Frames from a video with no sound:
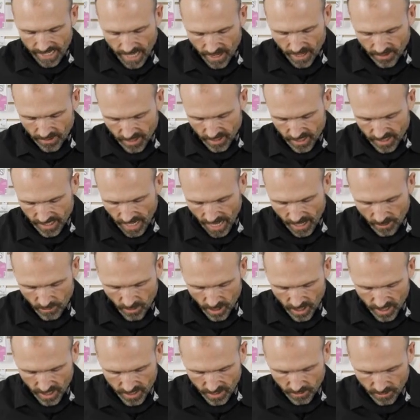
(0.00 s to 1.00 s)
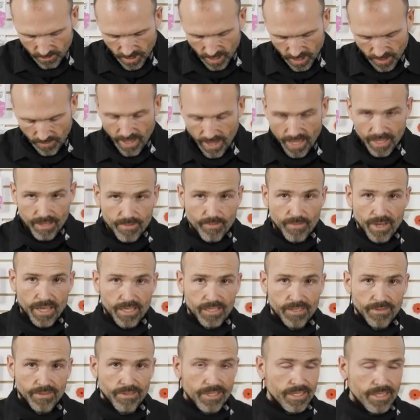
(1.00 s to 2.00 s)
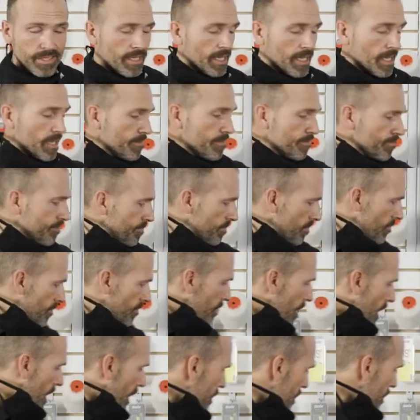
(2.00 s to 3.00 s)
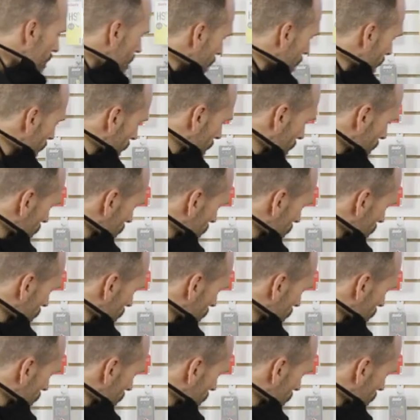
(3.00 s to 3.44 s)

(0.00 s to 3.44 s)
down the sidewalls and really make a mess of the ski. But I just take